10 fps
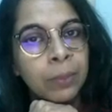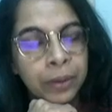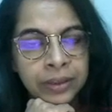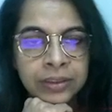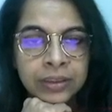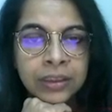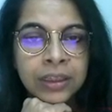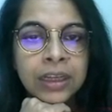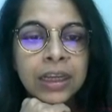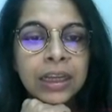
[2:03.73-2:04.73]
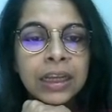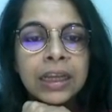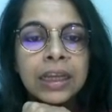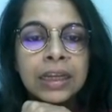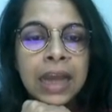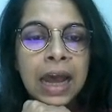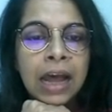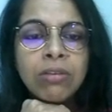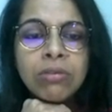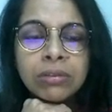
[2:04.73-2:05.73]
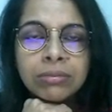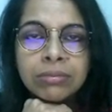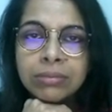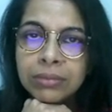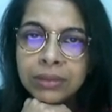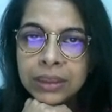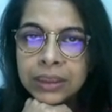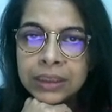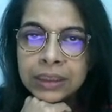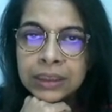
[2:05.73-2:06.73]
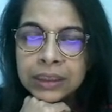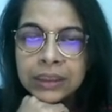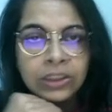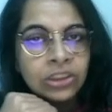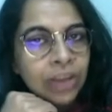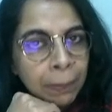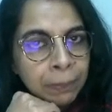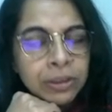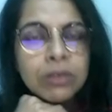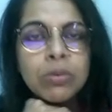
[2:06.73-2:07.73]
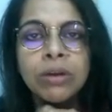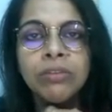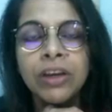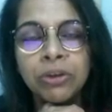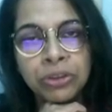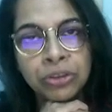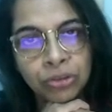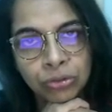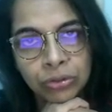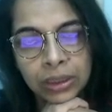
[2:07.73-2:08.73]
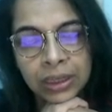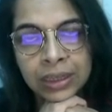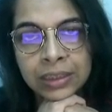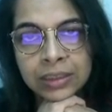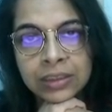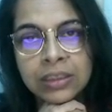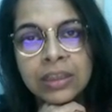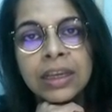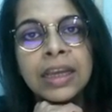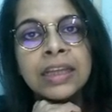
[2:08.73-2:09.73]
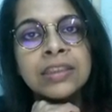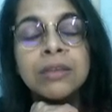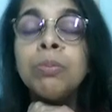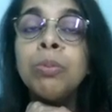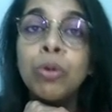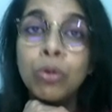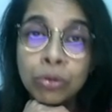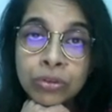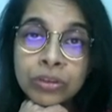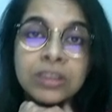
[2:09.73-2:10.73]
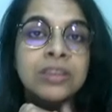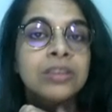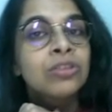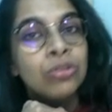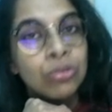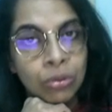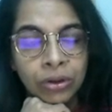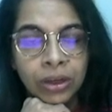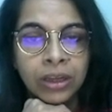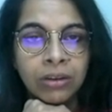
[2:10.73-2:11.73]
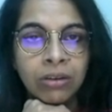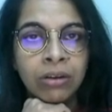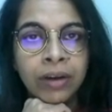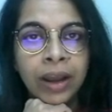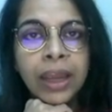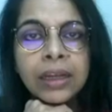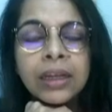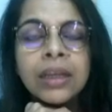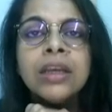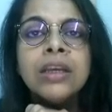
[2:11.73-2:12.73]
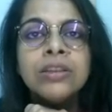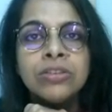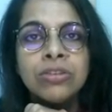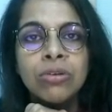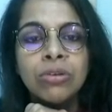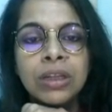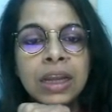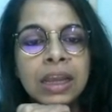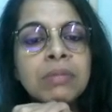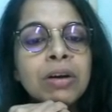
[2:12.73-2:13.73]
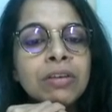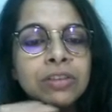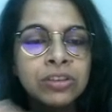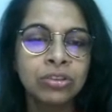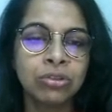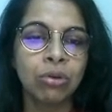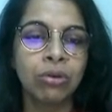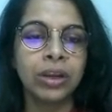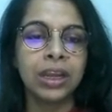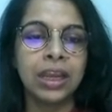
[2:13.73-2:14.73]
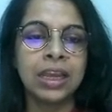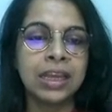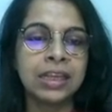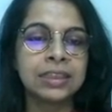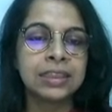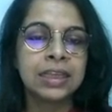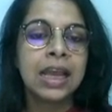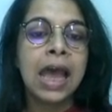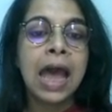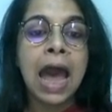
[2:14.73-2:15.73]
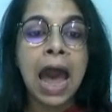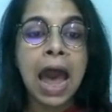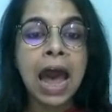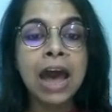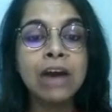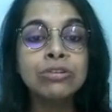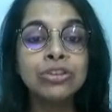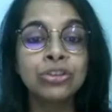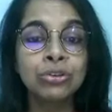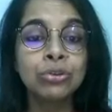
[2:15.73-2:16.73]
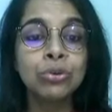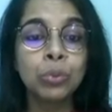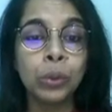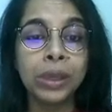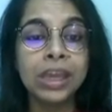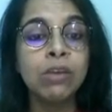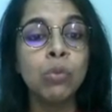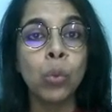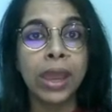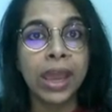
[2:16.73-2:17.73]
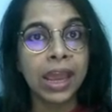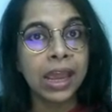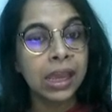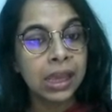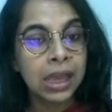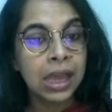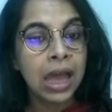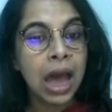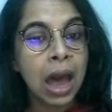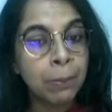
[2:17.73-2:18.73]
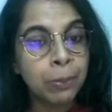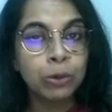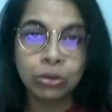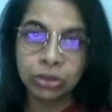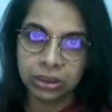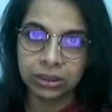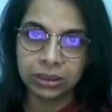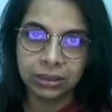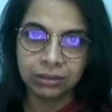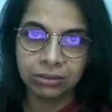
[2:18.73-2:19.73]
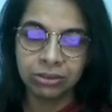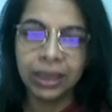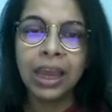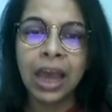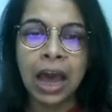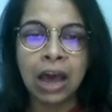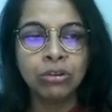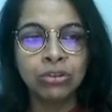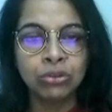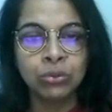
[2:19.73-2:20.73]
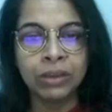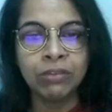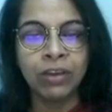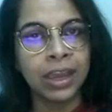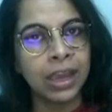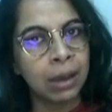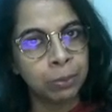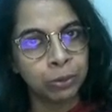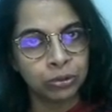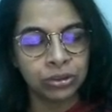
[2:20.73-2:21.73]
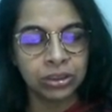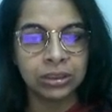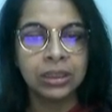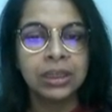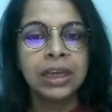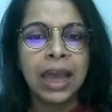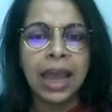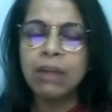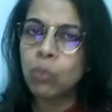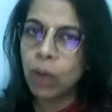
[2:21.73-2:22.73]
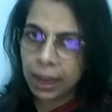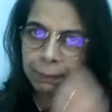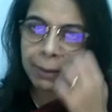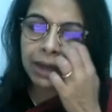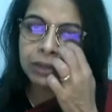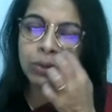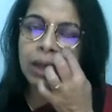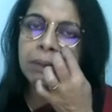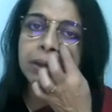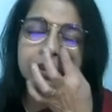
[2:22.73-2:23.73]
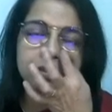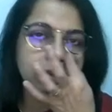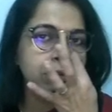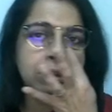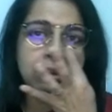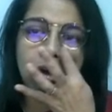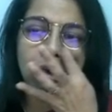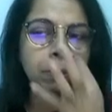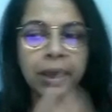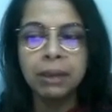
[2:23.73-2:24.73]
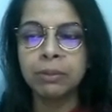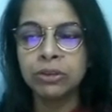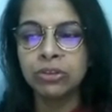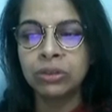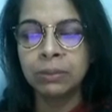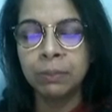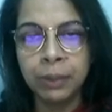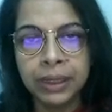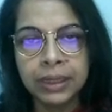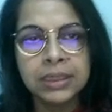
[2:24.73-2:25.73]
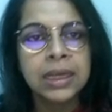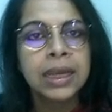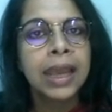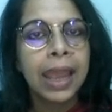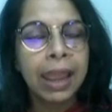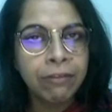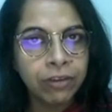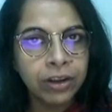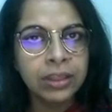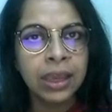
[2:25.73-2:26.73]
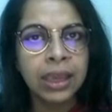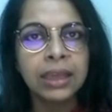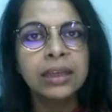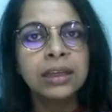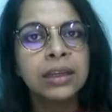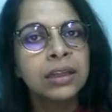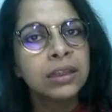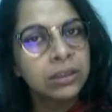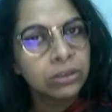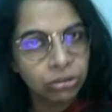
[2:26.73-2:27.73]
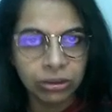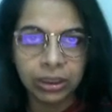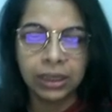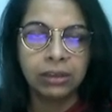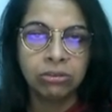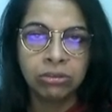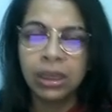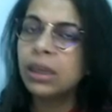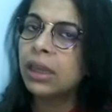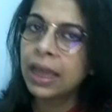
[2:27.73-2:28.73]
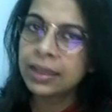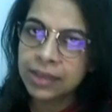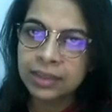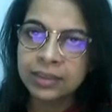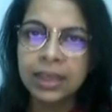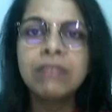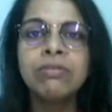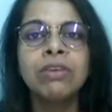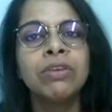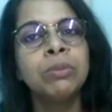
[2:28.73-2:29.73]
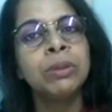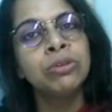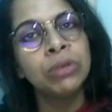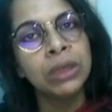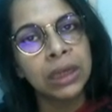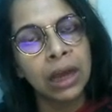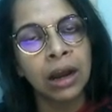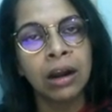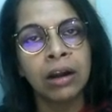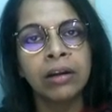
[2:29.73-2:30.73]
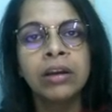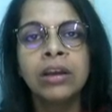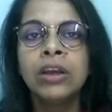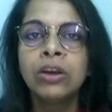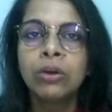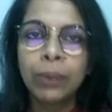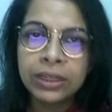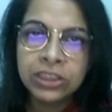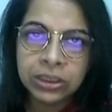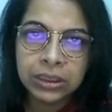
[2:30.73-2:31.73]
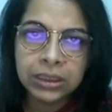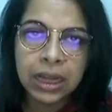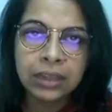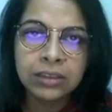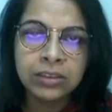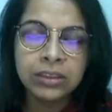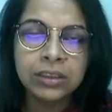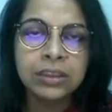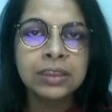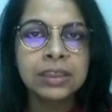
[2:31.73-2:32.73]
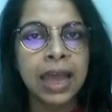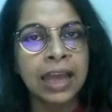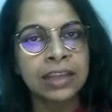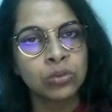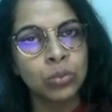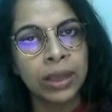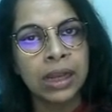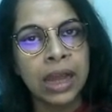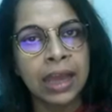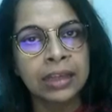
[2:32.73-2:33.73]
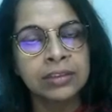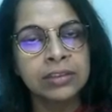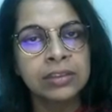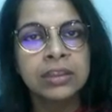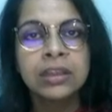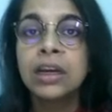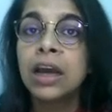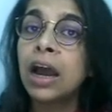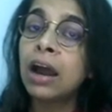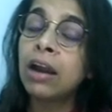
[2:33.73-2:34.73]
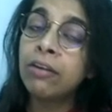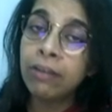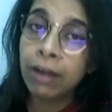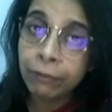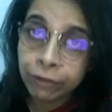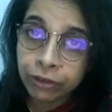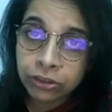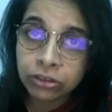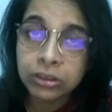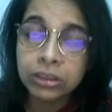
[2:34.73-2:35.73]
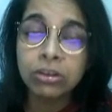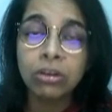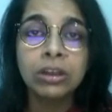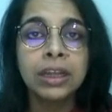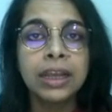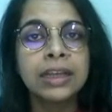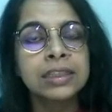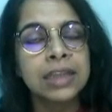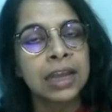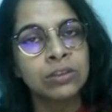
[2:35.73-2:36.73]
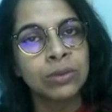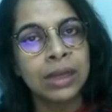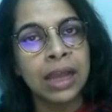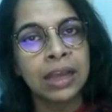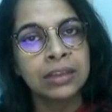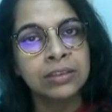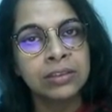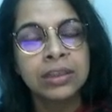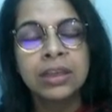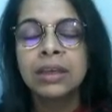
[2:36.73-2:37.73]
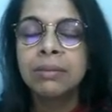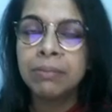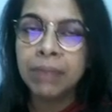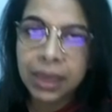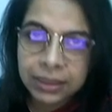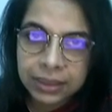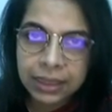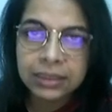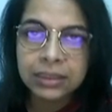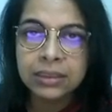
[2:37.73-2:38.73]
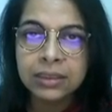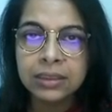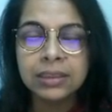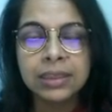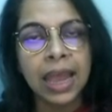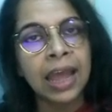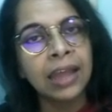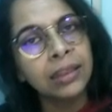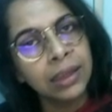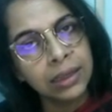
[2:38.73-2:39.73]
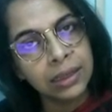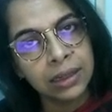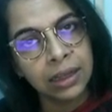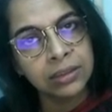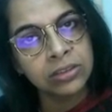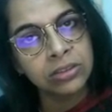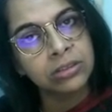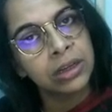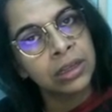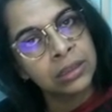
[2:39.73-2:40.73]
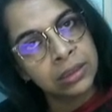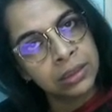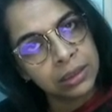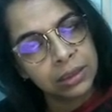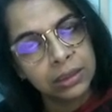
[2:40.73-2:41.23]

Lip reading: present. Now, the chapter, what we are going to do is, it's a prose, it's a story, all right? So, the name of the story is, How Do We Weigh Appukuttan? Okay, how do we weigh Appukuttan? And why part 1? Because we will not be able to complete everything today. Okay, as I said, we will be doing our question and answers as well as our reference to the context, as well as make sentences and think and answer in the